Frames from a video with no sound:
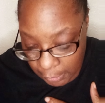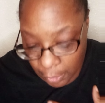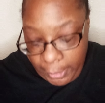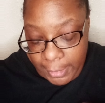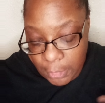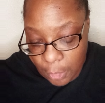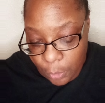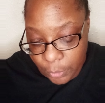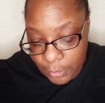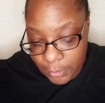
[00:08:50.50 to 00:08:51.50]
okay,
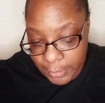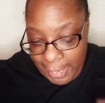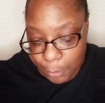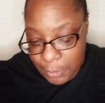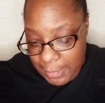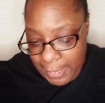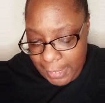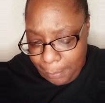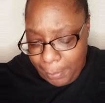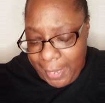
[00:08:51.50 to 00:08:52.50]
so Danny was
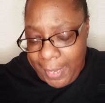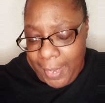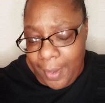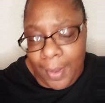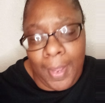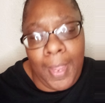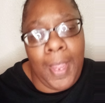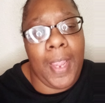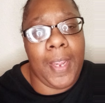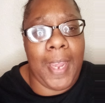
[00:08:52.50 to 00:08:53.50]
laying in bed.
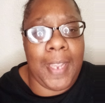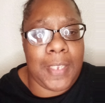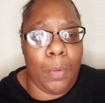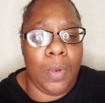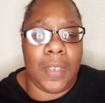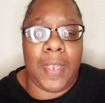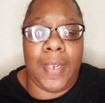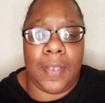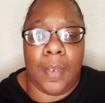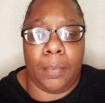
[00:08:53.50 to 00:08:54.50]
And guys, I want to
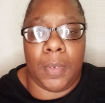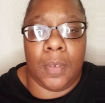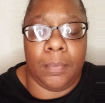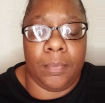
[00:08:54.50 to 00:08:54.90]
say something.